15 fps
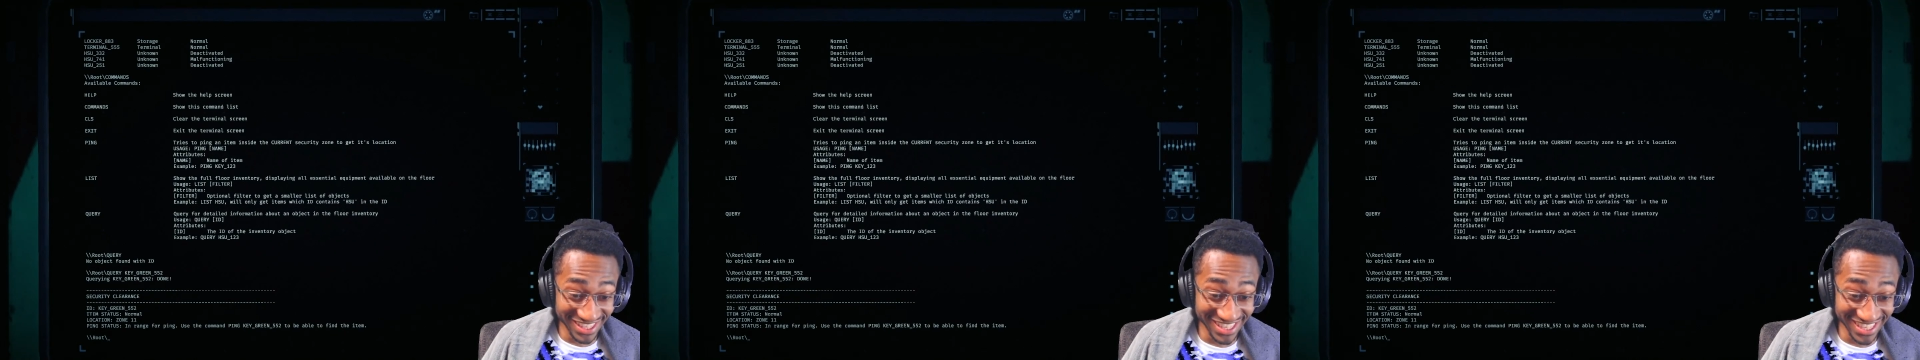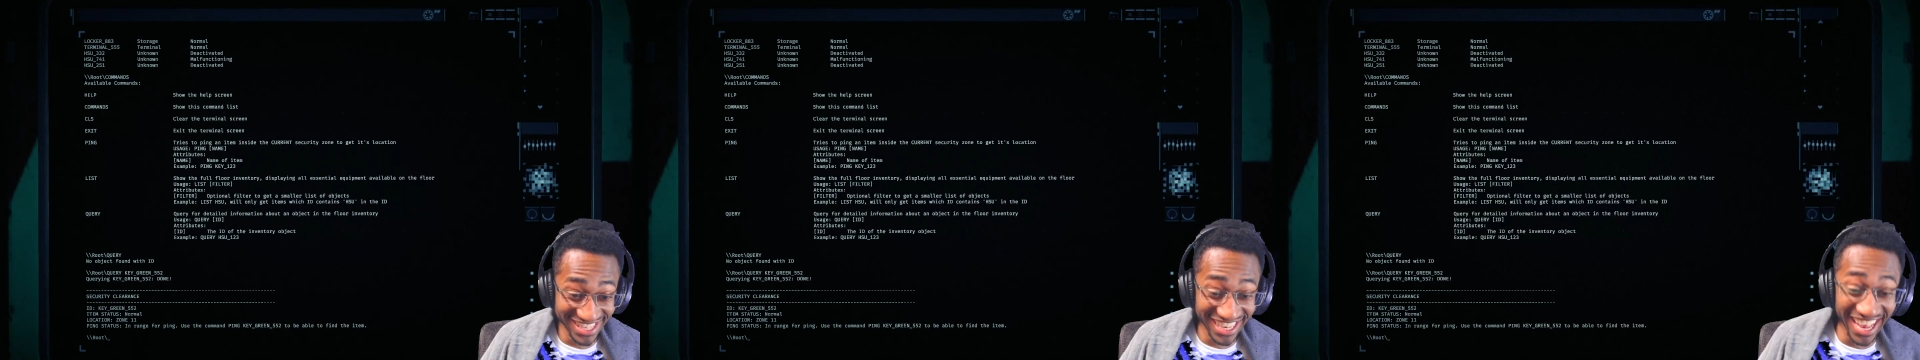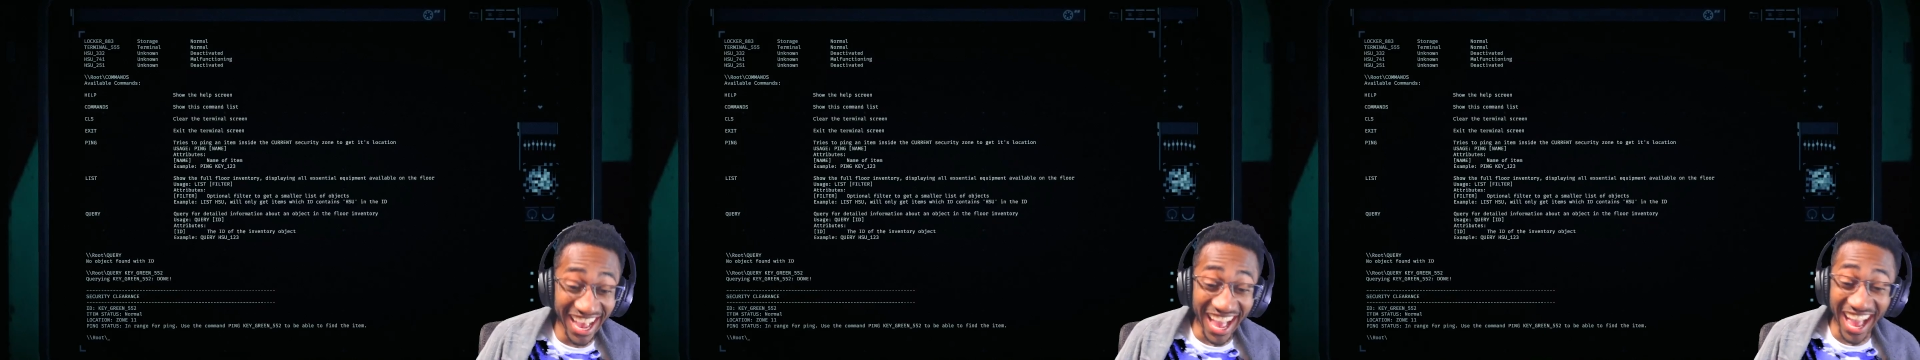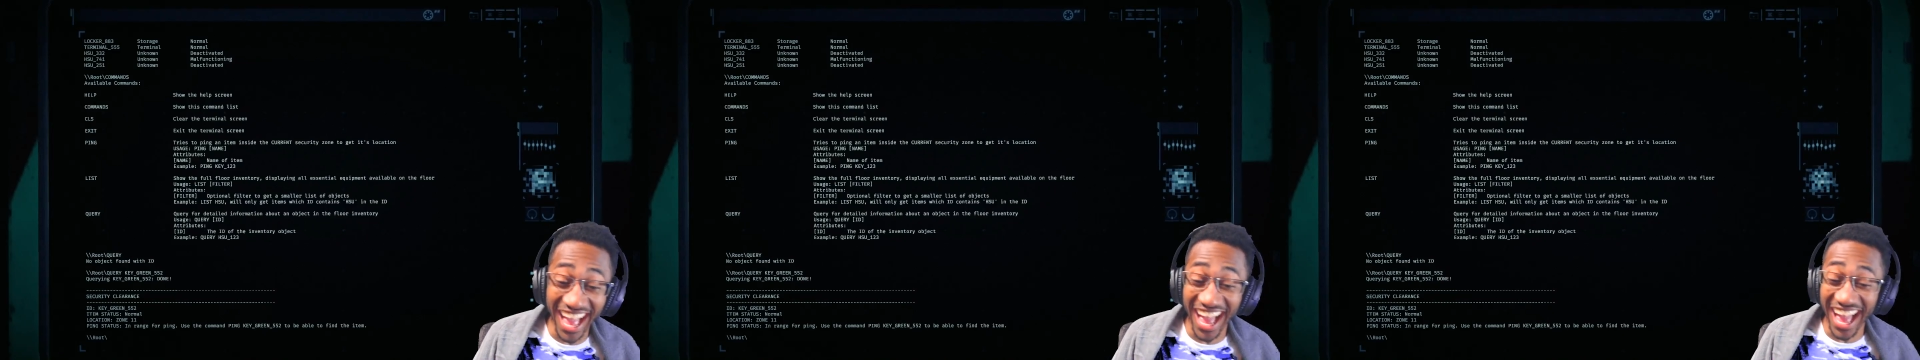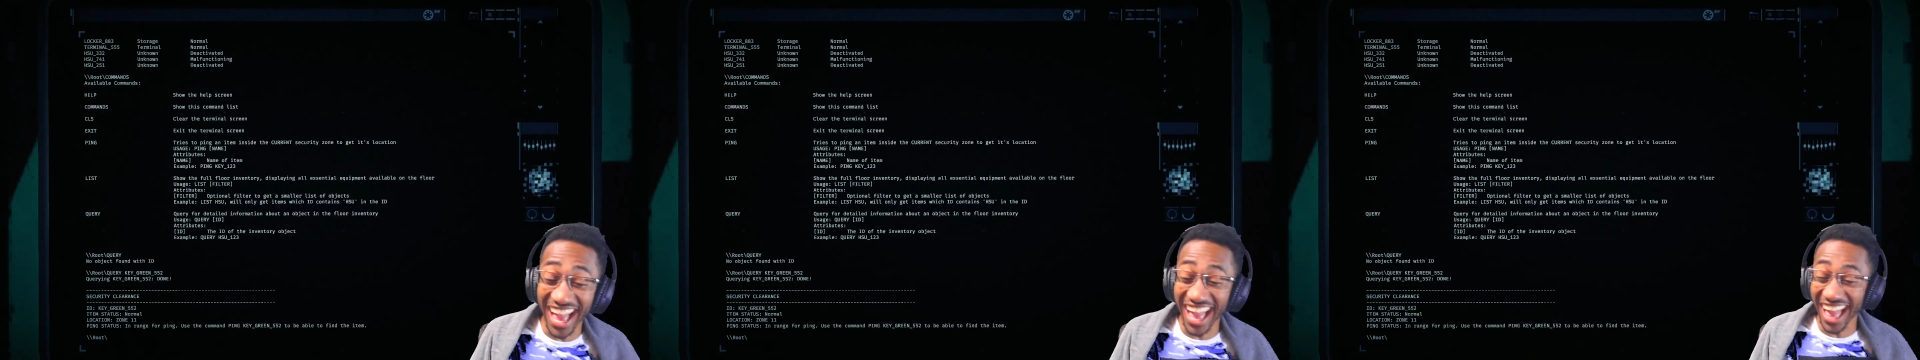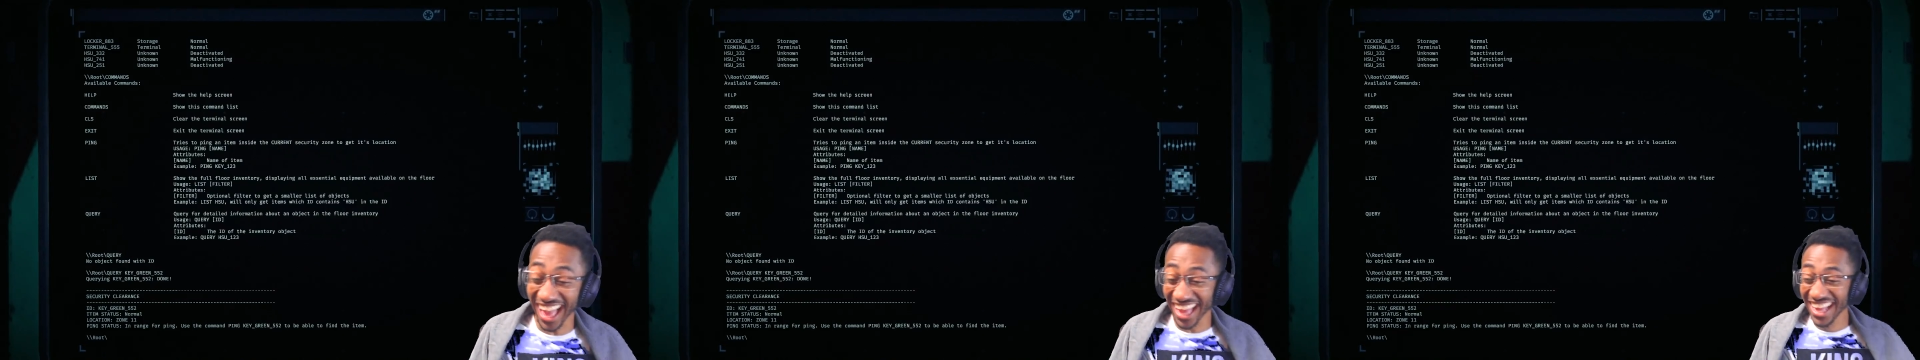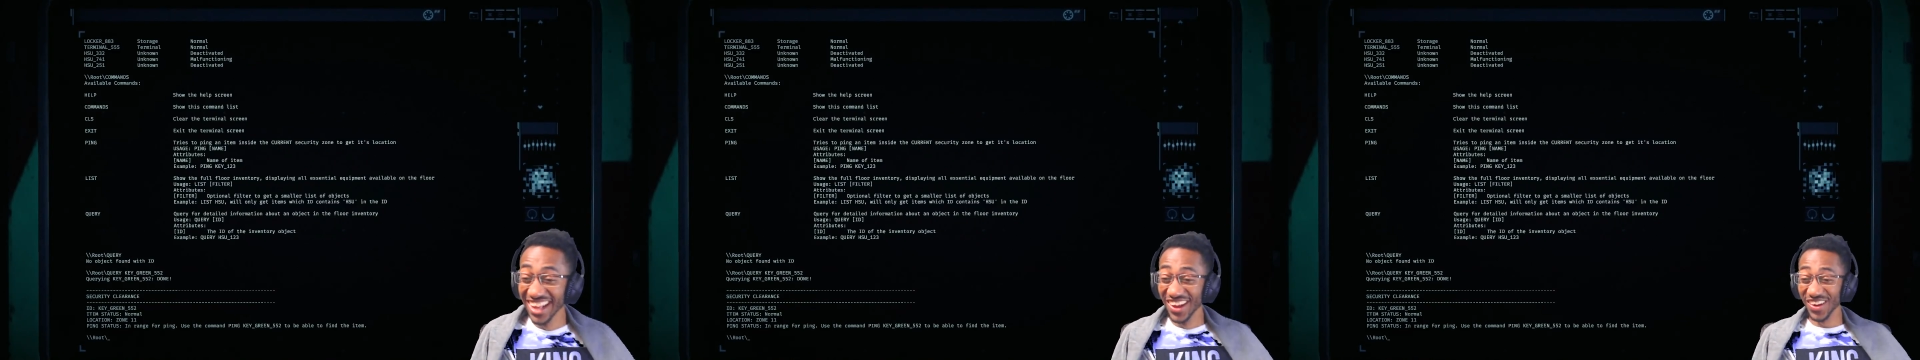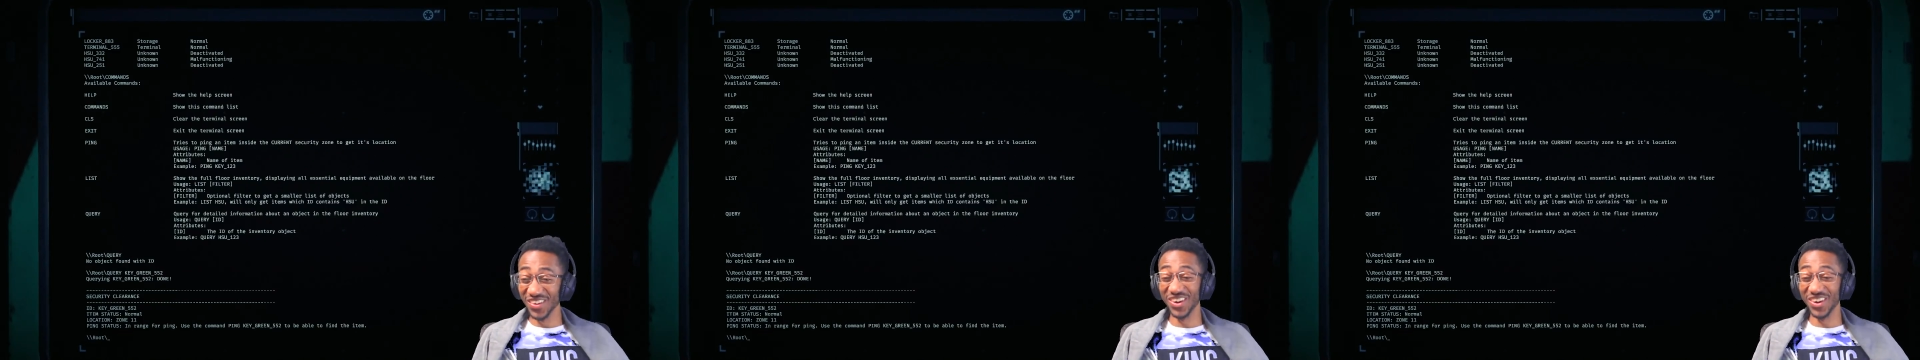fuck? What was